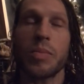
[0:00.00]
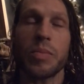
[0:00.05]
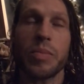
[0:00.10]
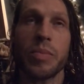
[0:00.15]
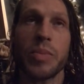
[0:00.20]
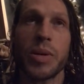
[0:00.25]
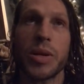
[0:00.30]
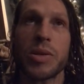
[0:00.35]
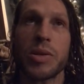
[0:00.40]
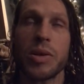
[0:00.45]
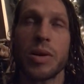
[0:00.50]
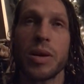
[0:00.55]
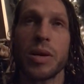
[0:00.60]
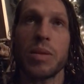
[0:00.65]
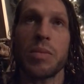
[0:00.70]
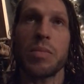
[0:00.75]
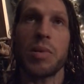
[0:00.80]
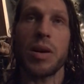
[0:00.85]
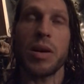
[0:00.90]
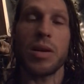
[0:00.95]
picture I
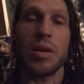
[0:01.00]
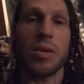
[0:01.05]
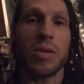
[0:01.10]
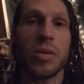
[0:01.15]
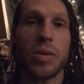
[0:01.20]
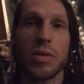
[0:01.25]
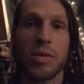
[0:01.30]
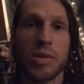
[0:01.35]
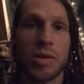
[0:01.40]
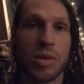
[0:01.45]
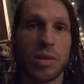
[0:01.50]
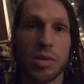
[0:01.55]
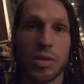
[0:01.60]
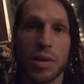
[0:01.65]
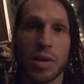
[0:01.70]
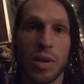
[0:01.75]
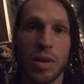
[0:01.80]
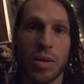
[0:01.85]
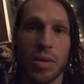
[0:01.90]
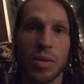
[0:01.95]
can paint you is just,
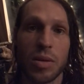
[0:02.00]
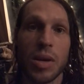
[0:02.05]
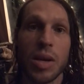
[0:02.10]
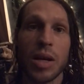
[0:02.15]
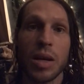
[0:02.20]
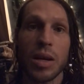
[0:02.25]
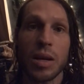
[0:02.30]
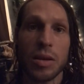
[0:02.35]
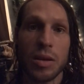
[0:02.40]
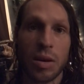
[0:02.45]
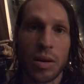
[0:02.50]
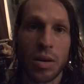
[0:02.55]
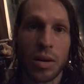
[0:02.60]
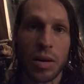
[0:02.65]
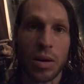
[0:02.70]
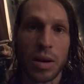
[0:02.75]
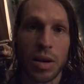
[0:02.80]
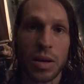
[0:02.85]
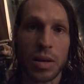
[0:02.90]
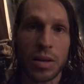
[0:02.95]
you know, get in your
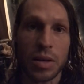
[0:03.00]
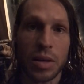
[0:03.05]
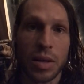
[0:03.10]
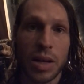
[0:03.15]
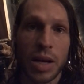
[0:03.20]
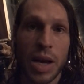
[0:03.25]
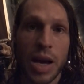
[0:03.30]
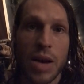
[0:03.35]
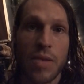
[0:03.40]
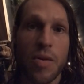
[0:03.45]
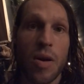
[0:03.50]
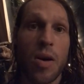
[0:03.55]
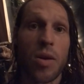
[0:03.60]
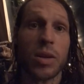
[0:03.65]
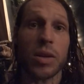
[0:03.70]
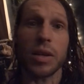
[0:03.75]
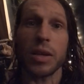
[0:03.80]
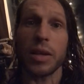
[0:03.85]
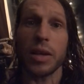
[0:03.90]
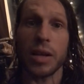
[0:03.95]
car, have
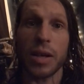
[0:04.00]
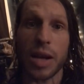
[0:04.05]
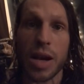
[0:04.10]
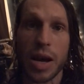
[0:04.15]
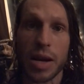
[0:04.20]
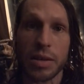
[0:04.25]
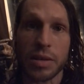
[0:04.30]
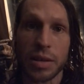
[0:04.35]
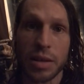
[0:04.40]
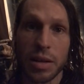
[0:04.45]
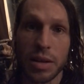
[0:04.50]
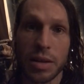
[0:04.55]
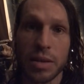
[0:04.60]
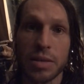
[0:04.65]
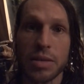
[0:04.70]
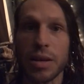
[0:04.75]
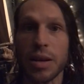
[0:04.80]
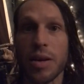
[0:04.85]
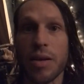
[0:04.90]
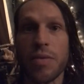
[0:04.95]
hardly any gas in it, and
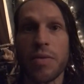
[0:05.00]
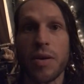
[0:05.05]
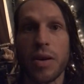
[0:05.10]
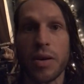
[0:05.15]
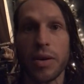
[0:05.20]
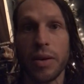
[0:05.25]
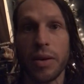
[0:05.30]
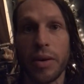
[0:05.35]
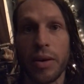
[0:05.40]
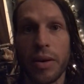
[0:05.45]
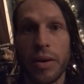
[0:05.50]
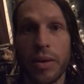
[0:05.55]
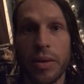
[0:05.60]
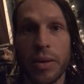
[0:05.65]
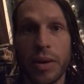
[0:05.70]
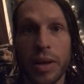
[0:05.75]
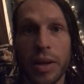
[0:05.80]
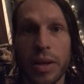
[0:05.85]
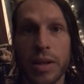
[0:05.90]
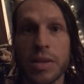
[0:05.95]
see how far you go.
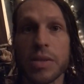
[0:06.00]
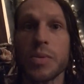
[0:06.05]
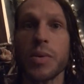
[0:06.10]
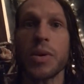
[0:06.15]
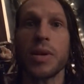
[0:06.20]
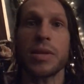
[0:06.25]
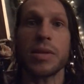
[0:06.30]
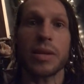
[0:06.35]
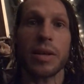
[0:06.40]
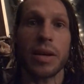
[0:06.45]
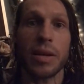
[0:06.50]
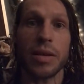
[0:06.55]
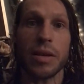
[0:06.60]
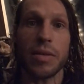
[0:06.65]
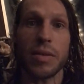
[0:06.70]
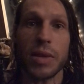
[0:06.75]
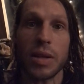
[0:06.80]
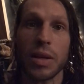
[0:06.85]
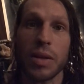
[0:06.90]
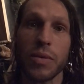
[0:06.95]
And that's what it's like
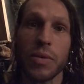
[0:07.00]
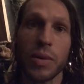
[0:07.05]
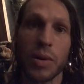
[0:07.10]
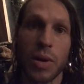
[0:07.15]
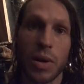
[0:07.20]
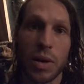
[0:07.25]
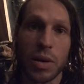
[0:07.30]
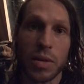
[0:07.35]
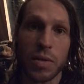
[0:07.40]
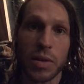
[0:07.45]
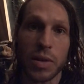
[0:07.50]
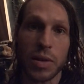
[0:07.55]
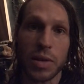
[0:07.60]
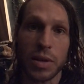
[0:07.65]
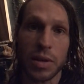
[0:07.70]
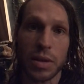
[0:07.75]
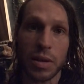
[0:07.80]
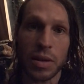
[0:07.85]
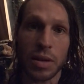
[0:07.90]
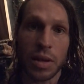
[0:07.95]
living life with chronic
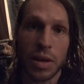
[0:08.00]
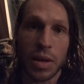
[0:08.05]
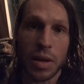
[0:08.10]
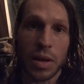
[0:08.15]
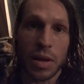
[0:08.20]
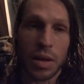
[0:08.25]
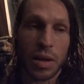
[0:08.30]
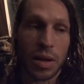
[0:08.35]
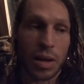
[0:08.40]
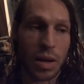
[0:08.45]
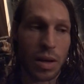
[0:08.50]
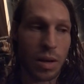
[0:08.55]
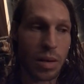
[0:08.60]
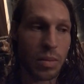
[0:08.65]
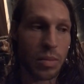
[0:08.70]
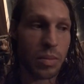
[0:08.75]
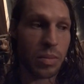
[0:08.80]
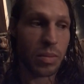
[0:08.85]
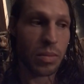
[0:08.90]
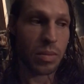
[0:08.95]
fatigue.
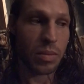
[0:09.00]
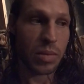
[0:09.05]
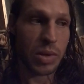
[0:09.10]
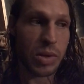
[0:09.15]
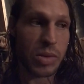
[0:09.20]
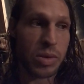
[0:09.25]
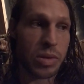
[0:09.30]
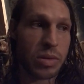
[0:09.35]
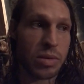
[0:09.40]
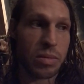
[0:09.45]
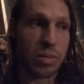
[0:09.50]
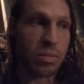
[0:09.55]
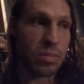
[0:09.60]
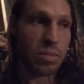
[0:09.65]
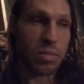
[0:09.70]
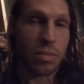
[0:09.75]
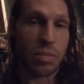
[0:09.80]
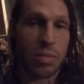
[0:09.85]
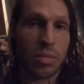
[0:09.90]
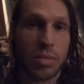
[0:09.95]
Um, you just
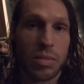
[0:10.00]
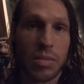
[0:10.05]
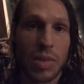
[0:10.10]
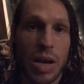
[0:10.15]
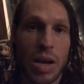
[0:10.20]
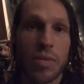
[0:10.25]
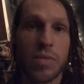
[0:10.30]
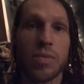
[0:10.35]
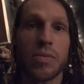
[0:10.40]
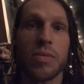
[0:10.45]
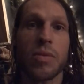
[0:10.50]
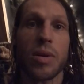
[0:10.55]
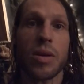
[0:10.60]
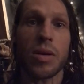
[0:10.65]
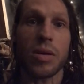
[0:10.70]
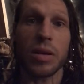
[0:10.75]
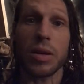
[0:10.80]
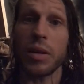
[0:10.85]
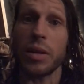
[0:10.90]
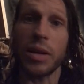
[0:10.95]
have
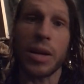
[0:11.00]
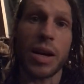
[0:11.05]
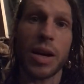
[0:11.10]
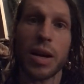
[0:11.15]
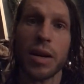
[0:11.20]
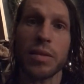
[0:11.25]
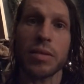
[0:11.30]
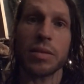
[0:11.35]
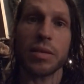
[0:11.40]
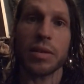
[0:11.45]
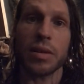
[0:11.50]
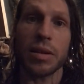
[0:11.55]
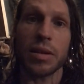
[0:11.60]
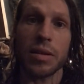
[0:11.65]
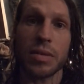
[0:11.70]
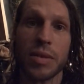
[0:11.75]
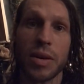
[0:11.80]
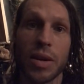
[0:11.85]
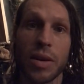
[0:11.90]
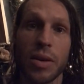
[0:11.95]
hardly any gas, and
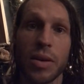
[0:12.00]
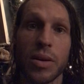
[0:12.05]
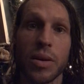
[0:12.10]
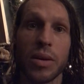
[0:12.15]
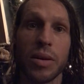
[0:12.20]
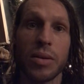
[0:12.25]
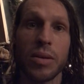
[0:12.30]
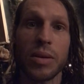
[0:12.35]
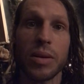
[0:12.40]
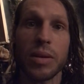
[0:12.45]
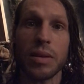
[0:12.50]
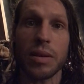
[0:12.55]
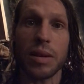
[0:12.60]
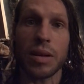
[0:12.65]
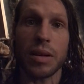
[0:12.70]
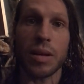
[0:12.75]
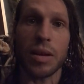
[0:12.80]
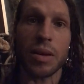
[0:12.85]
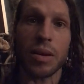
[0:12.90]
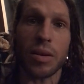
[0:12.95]
it's very hard to do
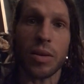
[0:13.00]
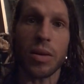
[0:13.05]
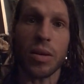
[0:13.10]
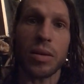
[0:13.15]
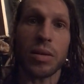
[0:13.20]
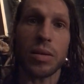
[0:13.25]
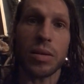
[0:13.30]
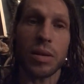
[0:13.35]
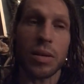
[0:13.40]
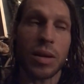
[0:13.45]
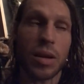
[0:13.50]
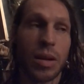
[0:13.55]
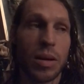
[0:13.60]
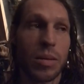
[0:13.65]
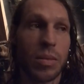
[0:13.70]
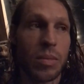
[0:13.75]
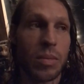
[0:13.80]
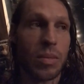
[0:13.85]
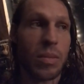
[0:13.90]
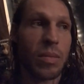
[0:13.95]
anything at all.
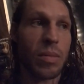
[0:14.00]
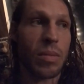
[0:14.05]
Um,